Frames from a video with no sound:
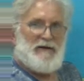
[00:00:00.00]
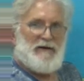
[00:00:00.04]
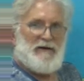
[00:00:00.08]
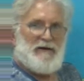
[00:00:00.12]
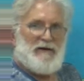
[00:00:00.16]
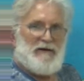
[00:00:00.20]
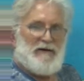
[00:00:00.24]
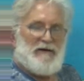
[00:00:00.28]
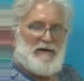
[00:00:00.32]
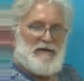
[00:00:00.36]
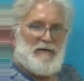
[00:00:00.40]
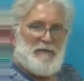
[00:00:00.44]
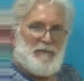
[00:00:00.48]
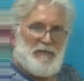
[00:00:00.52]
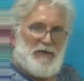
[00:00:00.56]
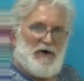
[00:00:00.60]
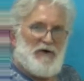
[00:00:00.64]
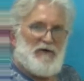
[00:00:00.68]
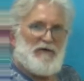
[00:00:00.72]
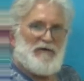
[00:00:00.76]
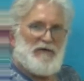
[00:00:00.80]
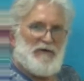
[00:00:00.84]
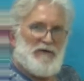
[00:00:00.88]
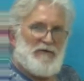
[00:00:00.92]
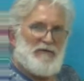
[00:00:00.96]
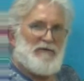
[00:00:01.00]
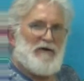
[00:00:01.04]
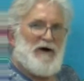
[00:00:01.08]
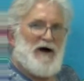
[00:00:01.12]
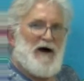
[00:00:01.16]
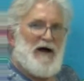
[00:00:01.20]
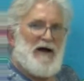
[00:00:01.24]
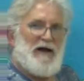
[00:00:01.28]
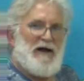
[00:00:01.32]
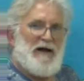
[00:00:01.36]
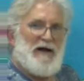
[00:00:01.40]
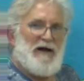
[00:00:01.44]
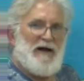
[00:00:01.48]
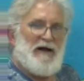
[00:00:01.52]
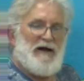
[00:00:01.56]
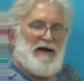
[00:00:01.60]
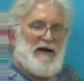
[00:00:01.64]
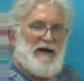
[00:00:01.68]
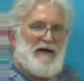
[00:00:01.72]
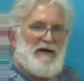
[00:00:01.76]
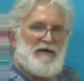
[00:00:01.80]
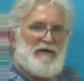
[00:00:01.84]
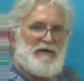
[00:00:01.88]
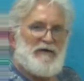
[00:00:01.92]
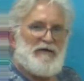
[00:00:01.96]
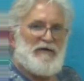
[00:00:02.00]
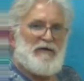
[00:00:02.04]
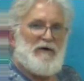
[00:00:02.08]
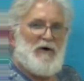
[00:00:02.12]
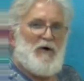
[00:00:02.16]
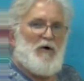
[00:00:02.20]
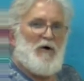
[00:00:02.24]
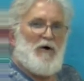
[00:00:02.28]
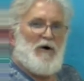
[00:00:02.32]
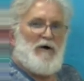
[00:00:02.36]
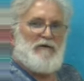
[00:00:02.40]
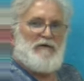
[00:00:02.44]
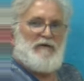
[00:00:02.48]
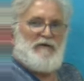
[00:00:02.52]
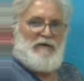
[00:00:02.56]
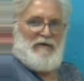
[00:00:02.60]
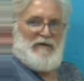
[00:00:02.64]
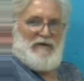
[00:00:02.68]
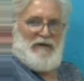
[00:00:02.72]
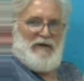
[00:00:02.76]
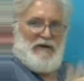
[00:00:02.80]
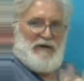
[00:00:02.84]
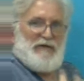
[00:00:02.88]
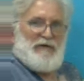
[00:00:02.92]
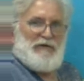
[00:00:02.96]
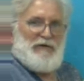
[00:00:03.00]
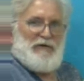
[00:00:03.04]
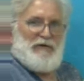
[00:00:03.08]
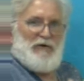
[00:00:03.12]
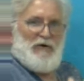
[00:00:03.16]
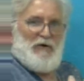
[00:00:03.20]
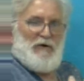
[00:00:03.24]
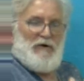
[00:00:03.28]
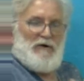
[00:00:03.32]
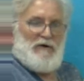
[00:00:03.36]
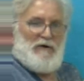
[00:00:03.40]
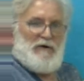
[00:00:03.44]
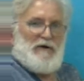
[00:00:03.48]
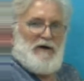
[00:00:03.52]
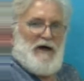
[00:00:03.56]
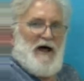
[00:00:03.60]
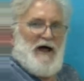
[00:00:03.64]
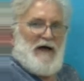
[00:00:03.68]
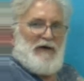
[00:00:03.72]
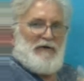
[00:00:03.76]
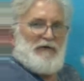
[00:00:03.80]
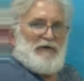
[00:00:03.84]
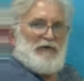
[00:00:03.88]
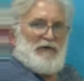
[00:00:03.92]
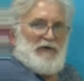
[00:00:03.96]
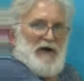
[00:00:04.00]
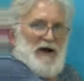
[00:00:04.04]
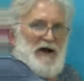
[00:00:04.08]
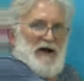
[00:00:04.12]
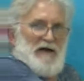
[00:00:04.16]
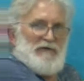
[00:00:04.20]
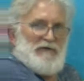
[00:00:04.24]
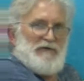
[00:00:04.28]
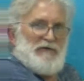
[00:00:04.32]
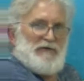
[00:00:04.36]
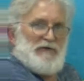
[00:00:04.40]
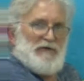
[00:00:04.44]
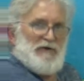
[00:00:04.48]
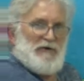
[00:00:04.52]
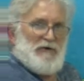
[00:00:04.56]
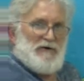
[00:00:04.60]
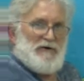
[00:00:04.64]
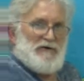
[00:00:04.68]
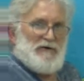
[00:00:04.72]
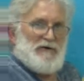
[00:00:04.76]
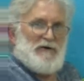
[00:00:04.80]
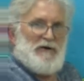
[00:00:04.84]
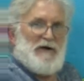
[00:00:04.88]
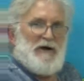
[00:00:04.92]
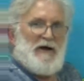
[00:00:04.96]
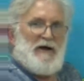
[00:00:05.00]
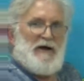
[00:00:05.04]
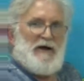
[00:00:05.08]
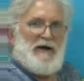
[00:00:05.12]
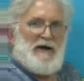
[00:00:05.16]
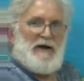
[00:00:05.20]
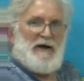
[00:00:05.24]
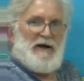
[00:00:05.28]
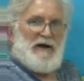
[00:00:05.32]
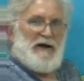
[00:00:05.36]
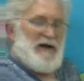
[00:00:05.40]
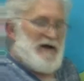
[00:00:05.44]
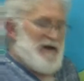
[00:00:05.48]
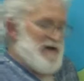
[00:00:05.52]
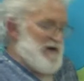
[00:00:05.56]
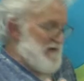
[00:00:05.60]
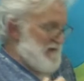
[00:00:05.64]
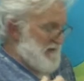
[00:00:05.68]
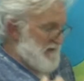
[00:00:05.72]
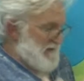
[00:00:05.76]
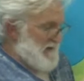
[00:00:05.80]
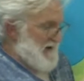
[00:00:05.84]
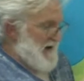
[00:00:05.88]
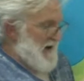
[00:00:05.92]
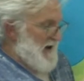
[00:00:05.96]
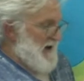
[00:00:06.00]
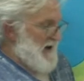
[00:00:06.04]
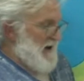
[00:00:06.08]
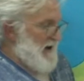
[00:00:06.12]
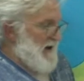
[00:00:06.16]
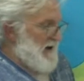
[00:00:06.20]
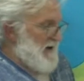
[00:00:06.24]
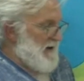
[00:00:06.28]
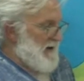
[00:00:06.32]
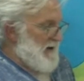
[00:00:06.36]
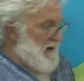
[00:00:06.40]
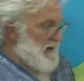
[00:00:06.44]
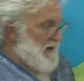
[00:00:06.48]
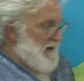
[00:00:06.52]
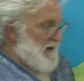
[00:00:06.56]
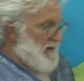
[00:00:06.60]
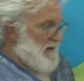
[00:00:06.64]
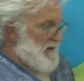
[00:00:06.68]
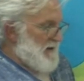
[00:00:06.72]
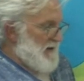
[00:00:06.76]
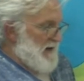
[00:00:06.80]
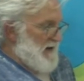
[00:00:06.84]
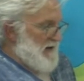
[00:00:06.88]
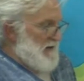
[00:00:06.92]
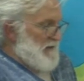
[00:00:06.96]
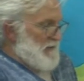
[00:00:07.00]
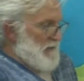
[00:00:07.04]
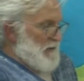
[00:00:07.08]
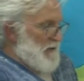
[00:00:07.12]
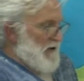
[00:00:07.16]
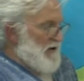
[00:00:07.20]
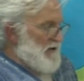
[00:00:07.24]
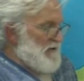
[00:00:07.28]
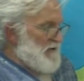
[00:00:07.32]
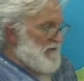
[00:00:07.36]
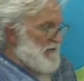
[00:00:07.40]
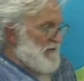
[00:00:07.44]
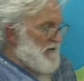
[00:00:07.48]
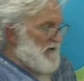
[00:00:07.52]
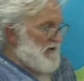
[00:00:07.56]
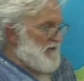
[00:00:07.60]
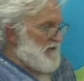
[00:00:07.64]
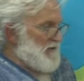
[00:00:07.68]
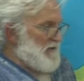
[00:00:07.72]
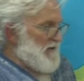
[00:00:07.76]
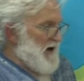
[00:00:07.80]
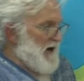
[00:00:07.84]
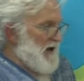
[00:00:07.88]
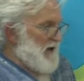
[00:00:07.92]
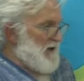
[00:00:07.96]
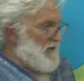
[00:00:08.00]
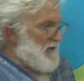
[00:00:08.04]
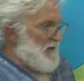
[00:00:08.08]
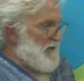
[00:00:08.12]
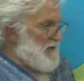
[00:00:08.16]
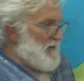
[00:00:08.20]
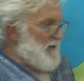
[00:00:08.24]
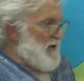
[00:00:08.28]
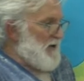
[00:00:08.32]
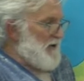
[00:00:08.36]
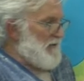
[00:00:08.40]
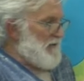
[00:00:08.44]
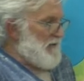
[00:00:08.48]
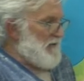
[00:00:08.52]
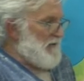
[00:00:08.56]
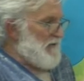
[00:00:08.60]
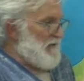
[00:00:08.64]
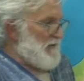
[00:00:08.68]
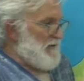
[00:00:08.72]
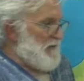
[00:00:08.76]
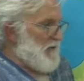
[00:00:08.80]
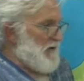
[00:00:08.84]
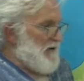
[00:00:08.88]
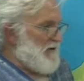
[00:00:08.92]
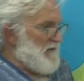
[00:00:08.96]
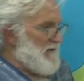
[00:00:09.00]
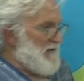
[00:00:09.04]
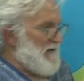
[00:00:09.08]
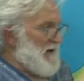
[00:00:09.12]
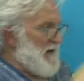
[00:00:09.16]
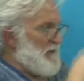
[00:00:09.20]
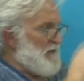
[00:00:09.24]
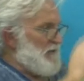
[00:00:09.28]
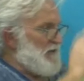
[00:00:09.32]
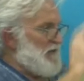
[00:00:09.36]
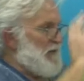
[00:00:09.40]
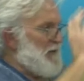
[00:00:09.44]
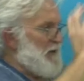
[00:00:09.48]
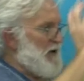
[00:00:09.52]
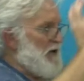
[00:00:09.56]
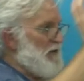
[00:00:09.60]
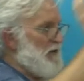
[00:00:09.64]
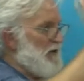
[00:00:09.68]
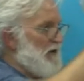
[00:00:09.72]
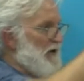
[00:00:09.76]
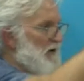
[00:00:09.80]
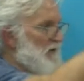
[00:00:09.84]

The person writing is on Cisjordan, not Transjordan. He's saying, these words which follow are Moses' words, they were spoken over